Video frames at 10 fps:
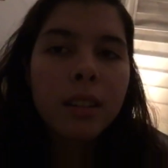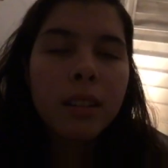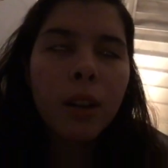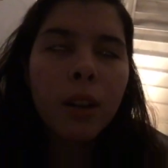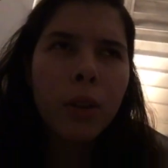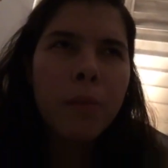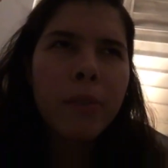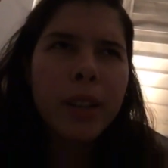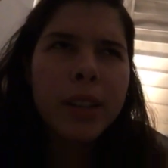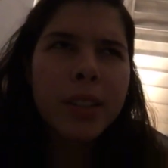Although I'm
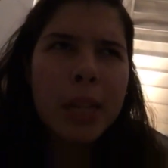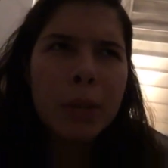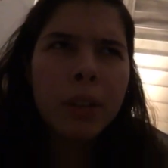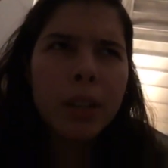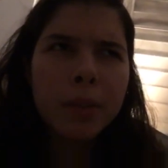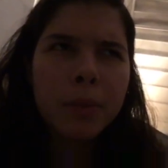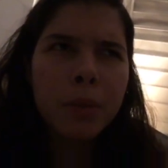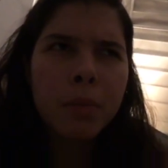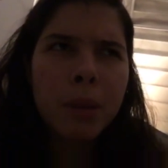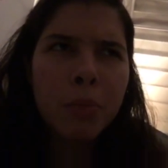very secretive with
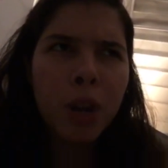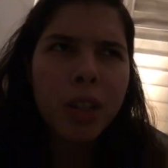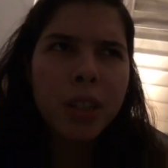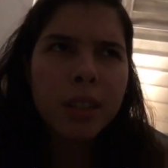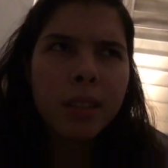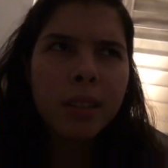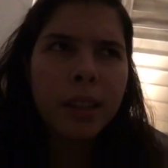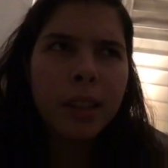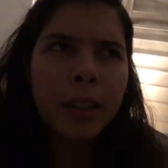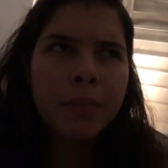my projects
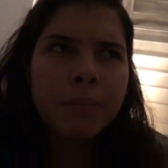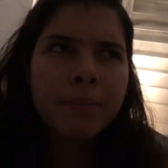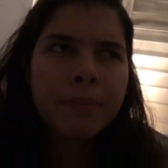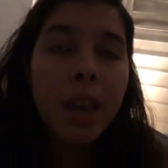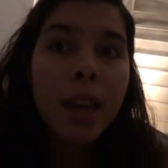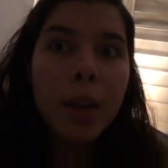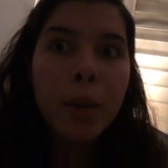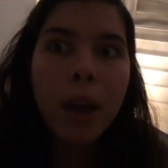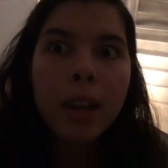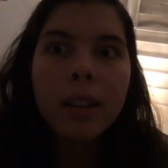lately.
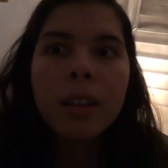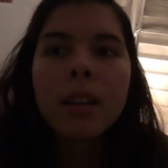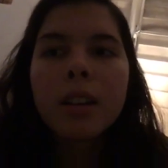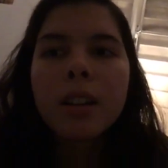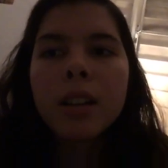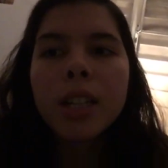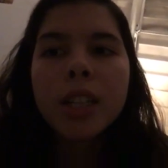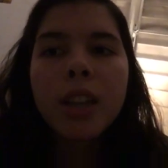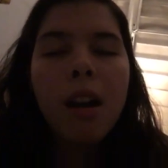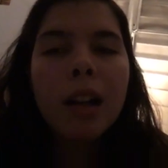Anyway,
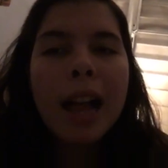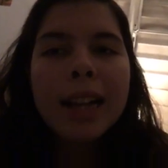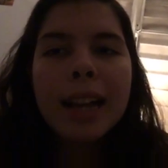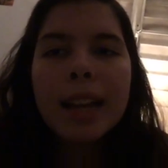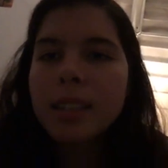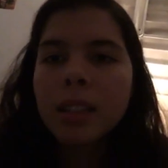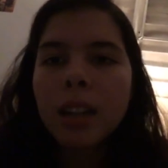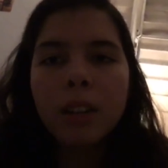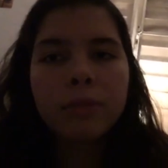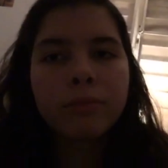y'all, I got to
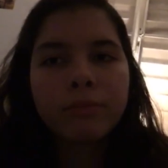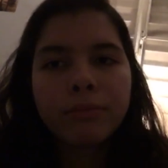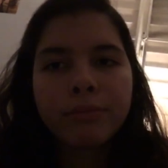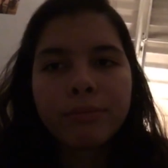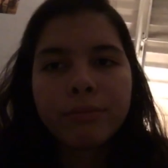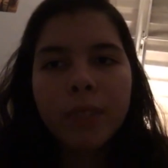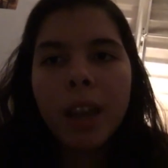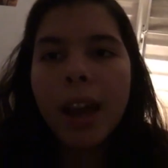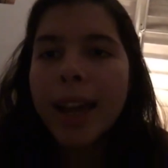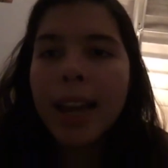go.
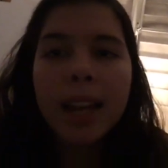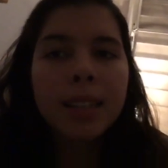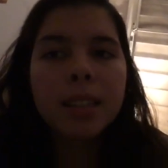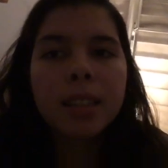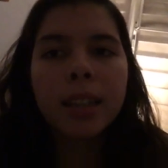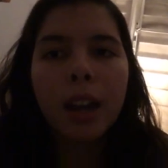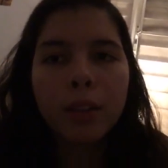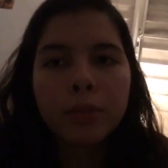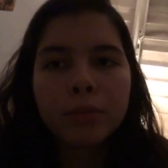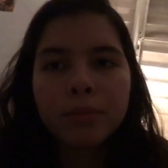I got to go.
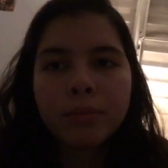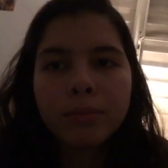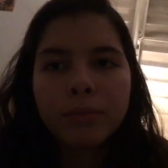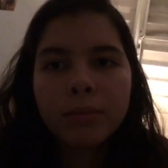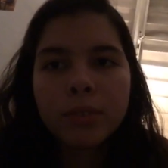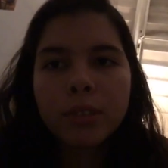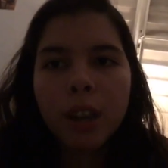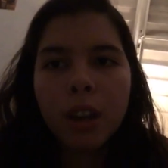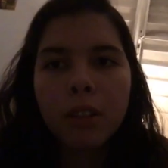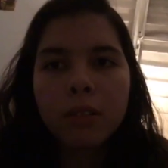
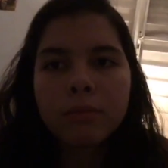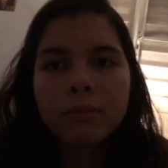So,